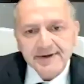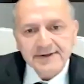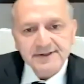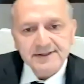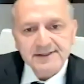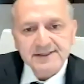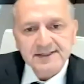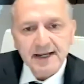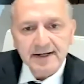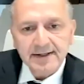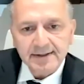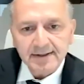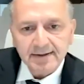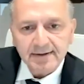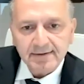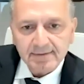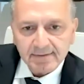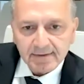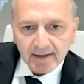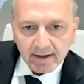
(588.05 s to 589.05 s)
understand
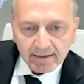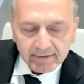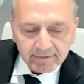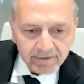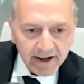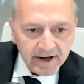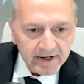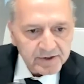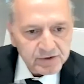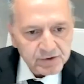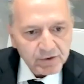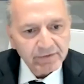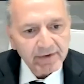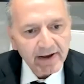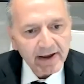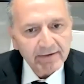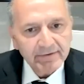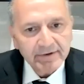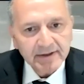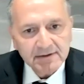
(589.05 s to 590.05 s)
it, the advantage of
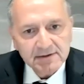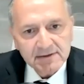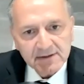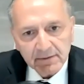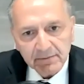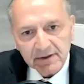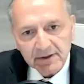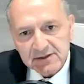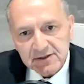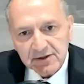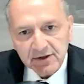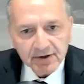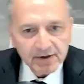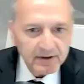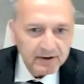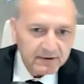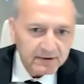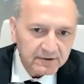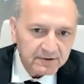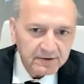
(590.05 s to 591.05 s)
having some
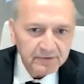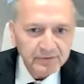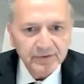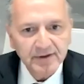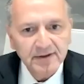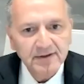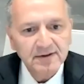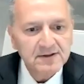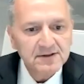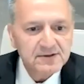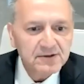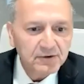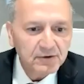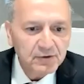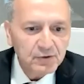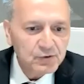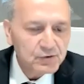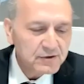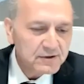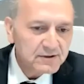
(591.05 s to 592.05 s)
external and different
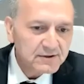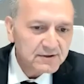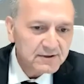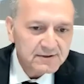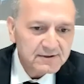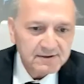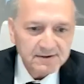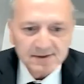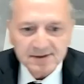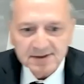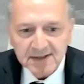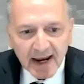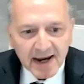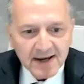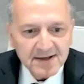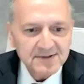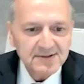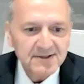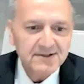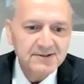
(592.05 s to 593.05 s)
institutions is
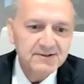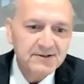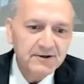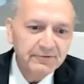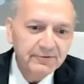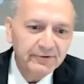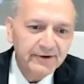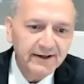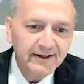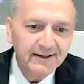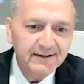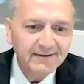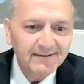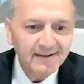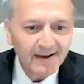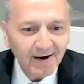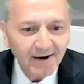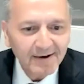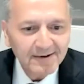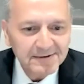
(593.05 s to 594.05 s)
stains is different,
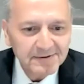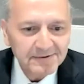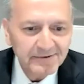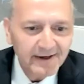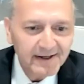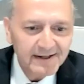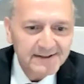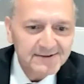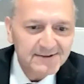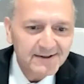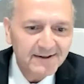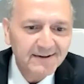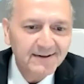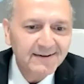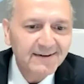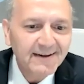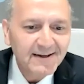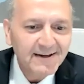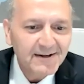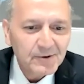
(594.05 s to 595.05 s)
the artifacts
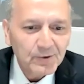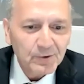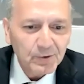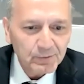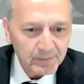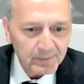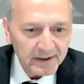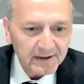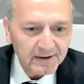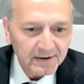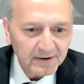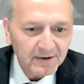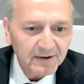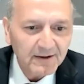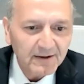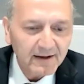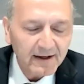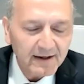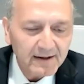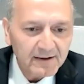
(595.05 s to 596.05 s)
could be a
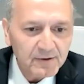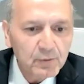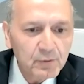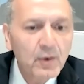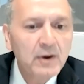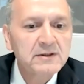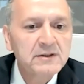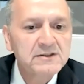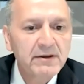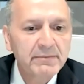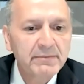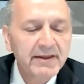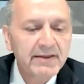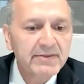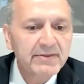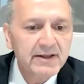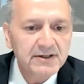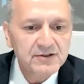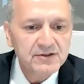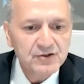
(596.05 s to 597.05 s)
little, and you want
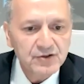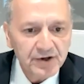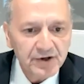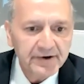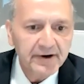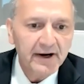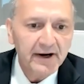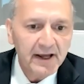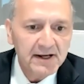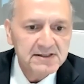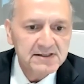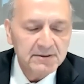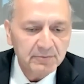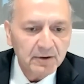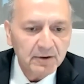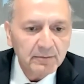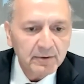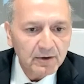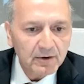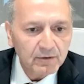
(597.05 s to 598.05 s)
something that is
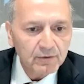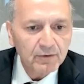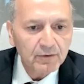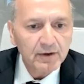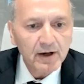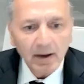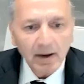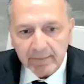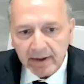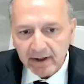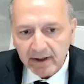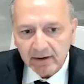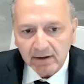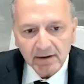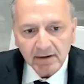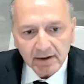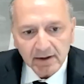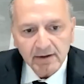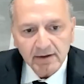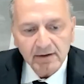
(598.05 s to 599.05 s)
generalizable because you're not
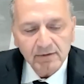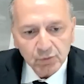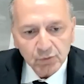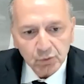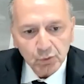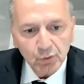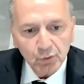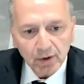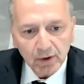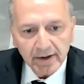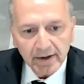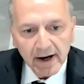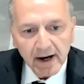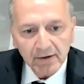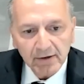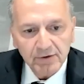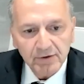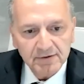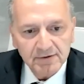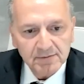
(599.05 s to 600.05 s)
making the tool and
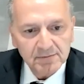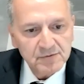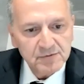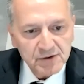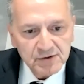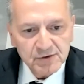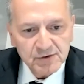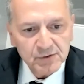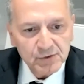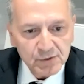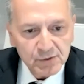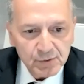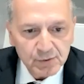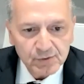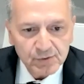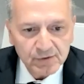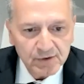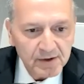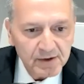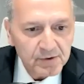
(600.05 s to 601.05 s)
algorithm just to
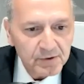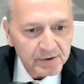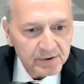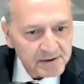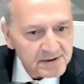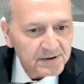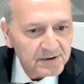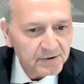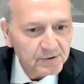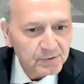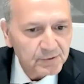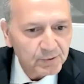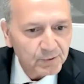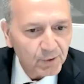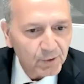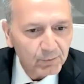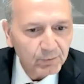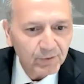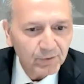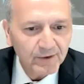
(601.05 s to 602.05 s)
use in your institute,
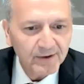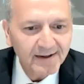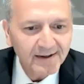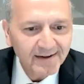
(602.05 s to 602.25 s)
hopefully.